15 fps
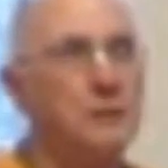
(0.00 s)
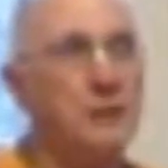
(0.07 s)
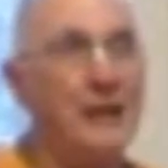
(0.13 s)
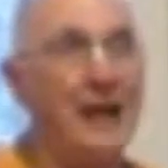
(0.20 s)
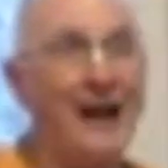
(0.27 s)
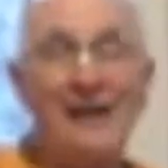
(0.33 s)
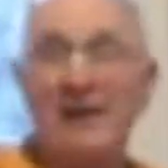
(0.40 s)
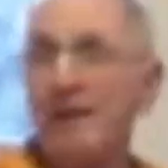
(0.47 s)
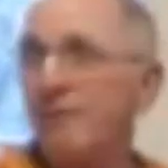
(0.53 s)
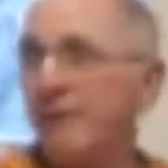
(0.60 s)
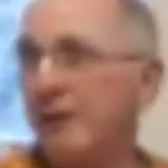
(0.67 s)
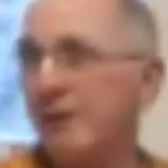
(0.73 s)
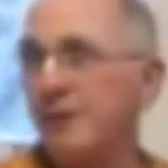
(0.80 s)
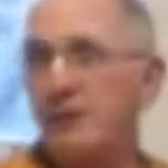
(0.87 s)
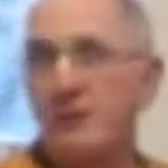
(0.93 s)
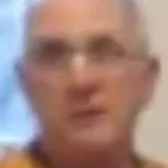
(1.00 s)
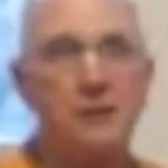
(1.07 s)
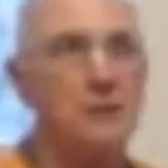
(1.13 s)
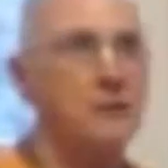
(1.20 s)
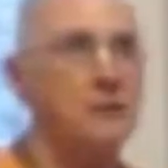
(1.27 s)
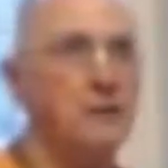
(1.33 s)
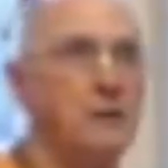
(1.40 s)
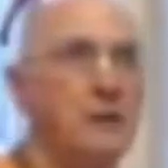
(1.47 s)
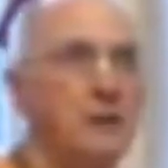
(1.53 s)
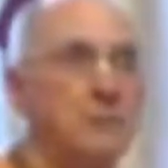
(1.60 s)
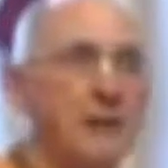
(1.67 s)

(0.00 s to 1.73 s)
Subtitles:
non-envious, near